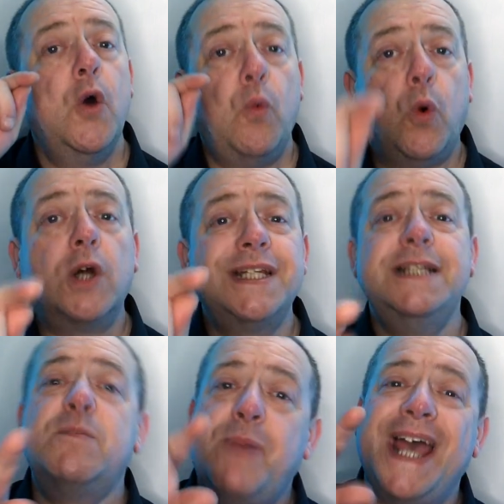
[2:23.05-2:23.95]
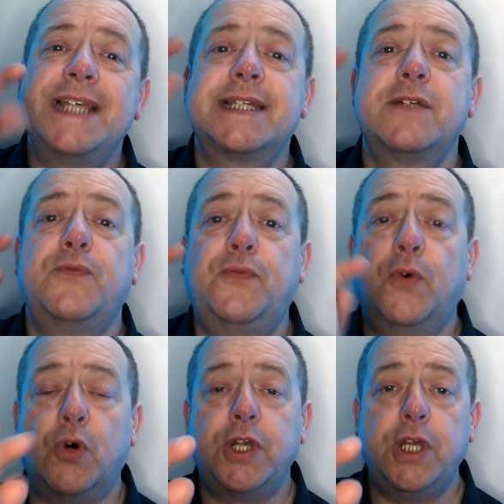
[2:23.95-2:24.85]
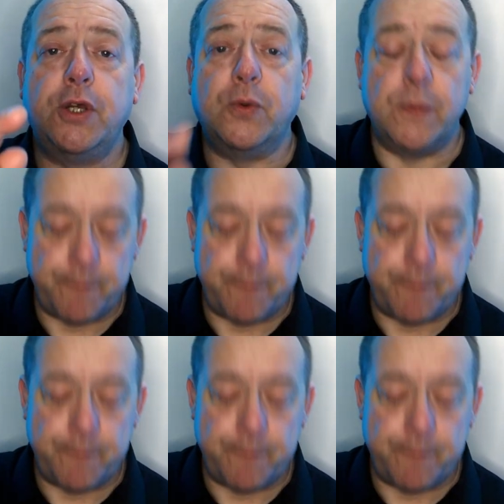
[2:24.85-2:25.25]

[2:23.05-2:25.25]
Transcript: what is best for you.